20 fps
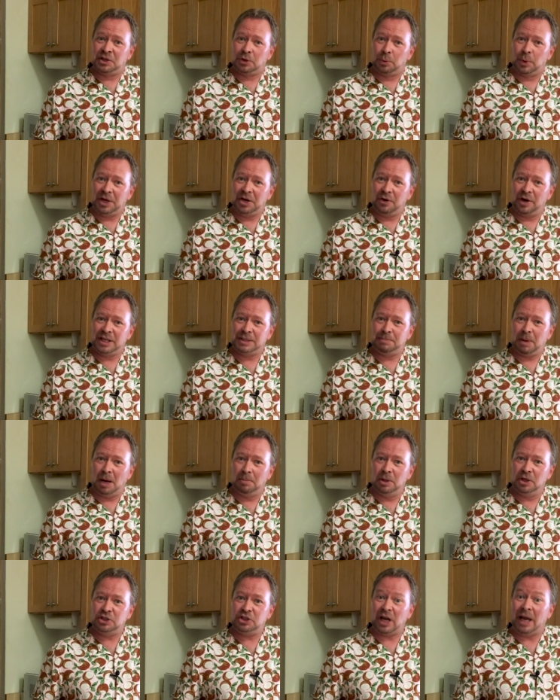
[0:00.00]
the Reader has
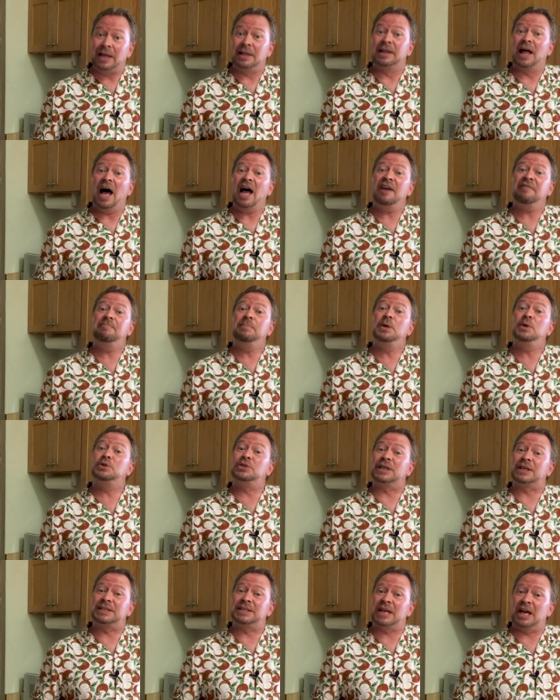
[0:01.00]
published a live
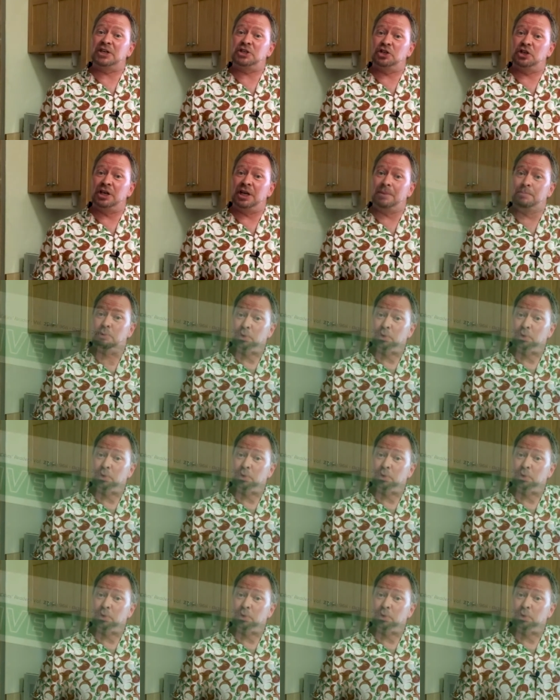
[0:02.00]
music section in